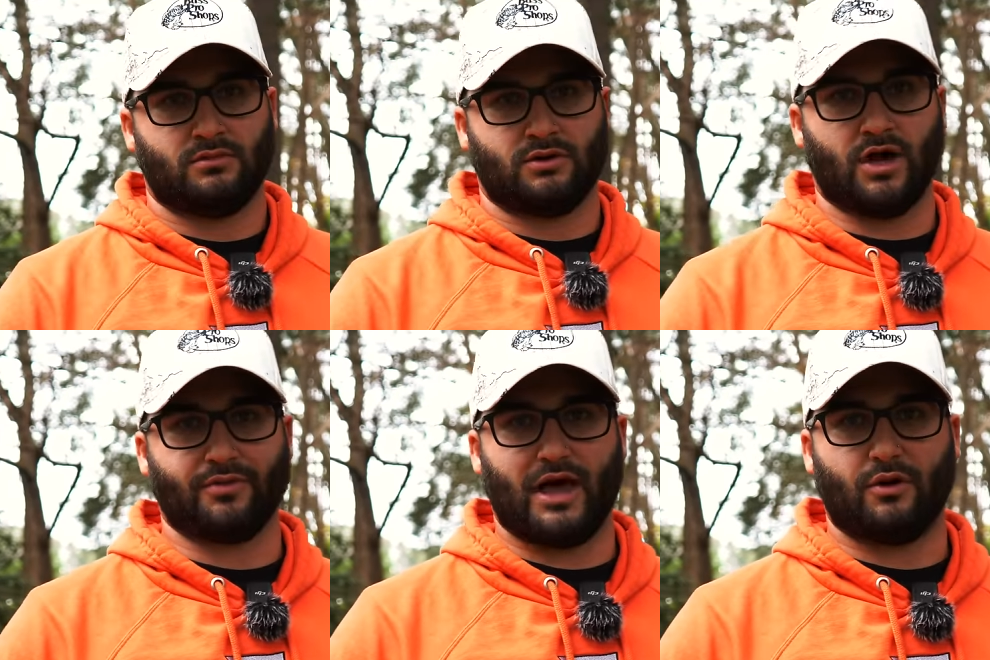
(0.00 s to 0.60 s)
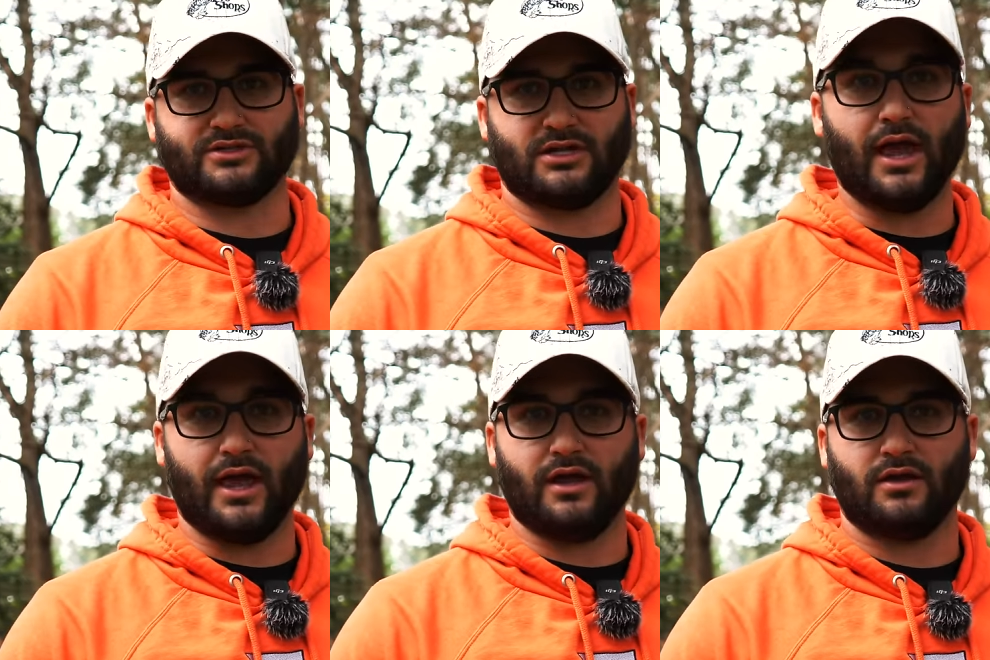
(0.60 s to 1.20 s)
a couple hours a
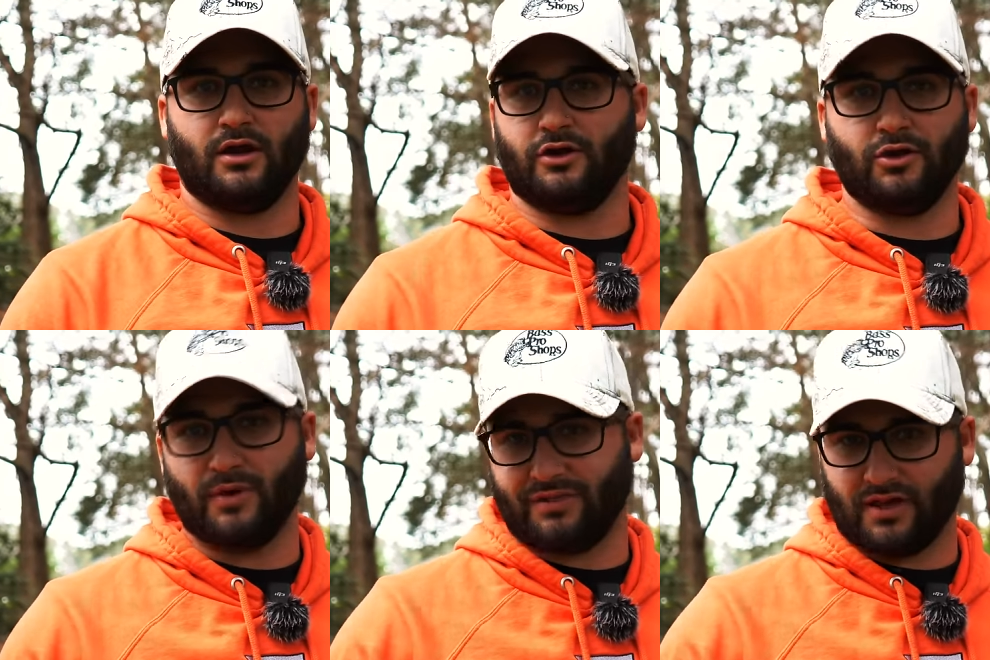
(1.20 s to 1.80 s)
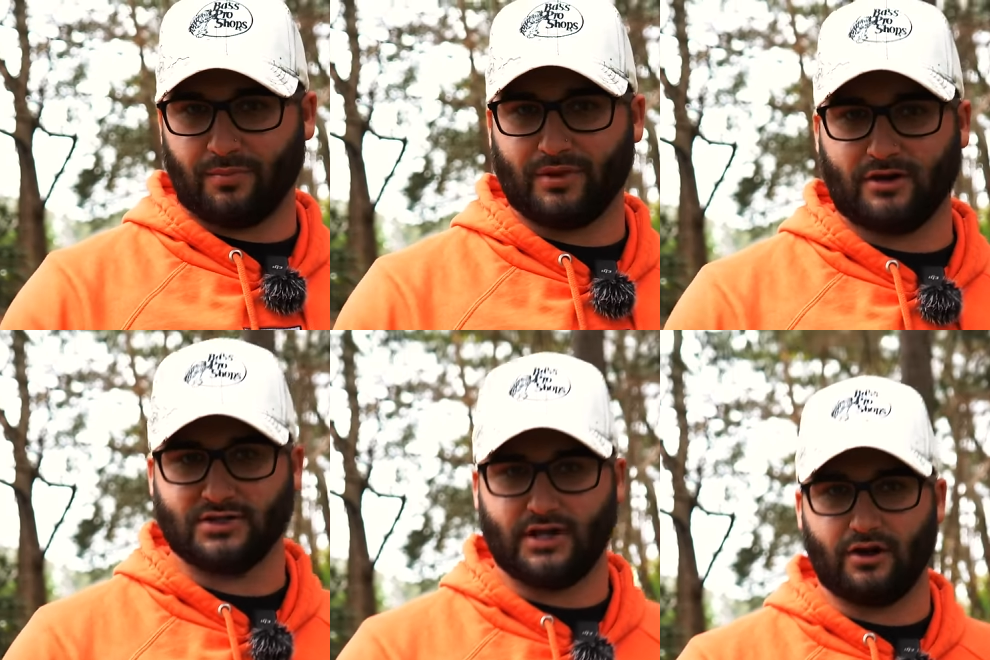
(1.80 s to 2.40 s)
day. You know, you do anything a couple
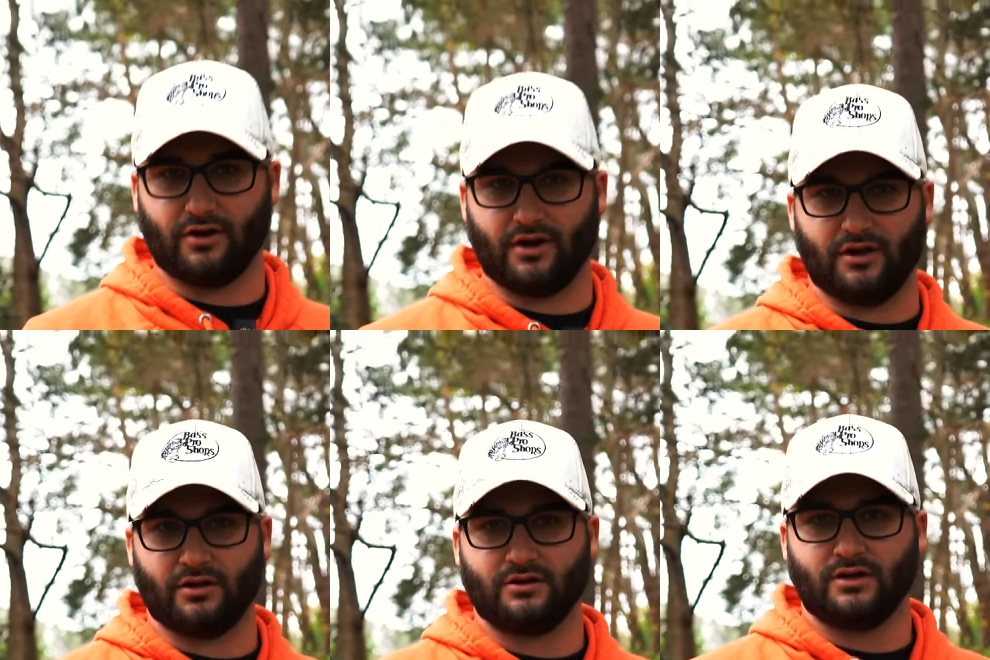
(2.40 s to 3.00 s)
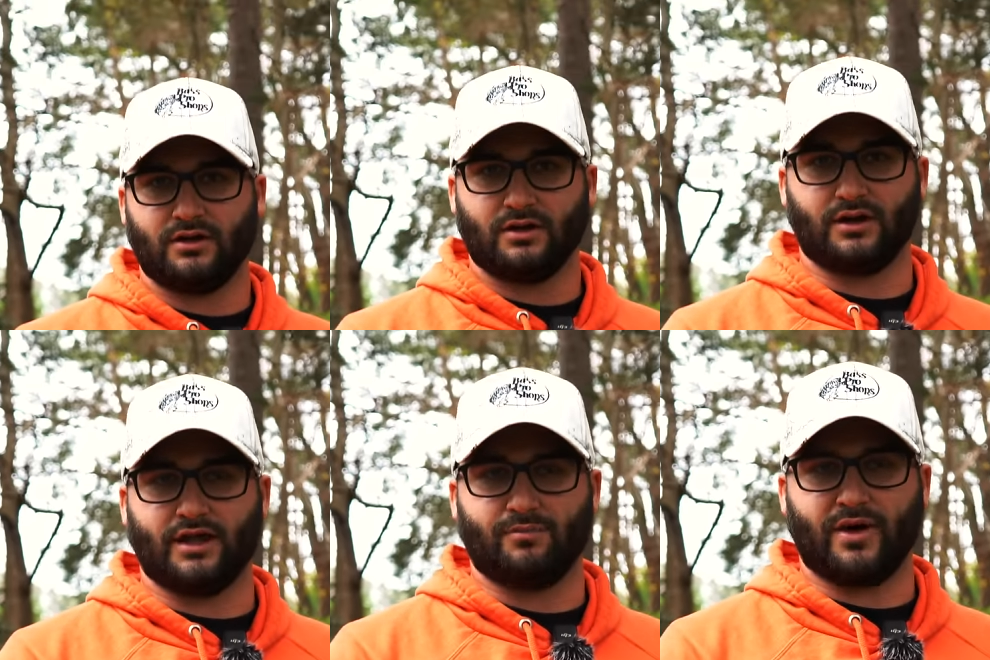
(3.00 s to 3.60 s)
hours a day, you're gonna
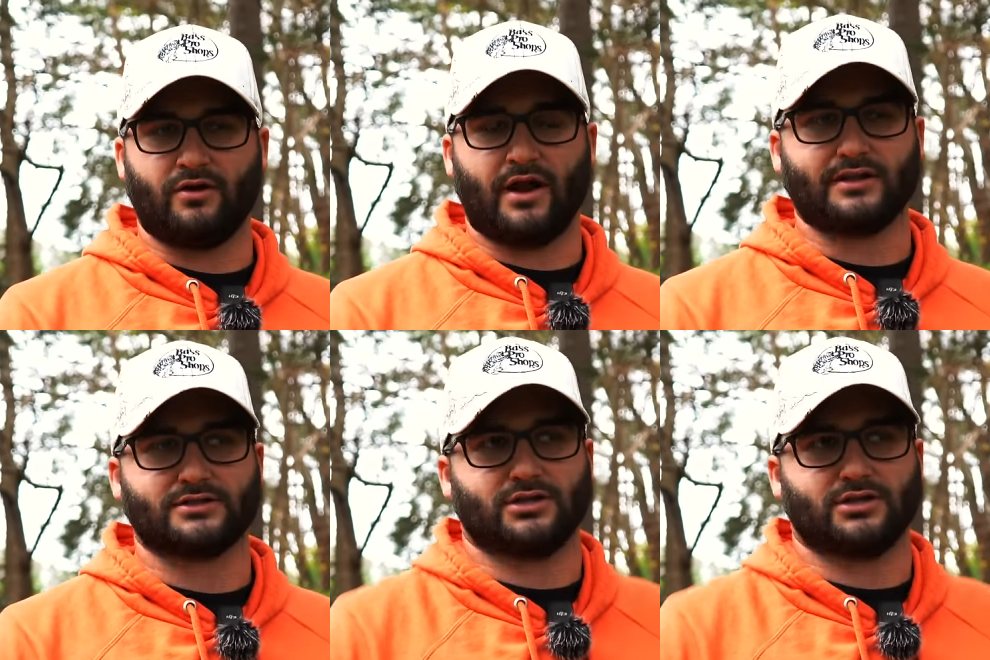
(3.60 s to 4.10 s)
get better at it.